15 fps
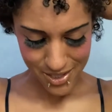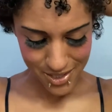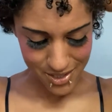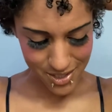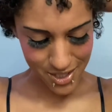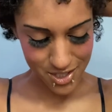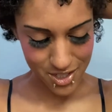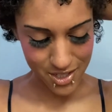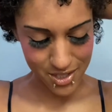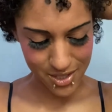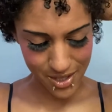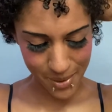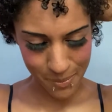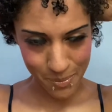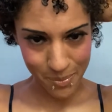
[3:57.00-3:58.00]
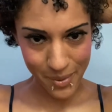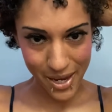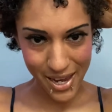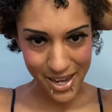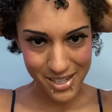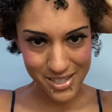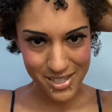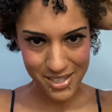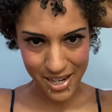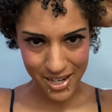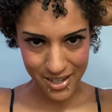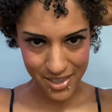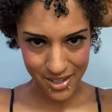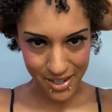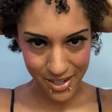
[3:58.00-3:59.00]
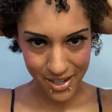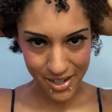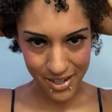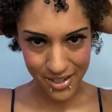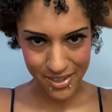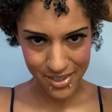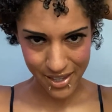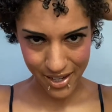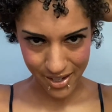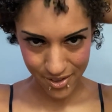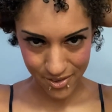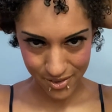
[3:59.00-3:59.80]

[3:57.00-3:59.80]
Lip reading: touching that back side of the head that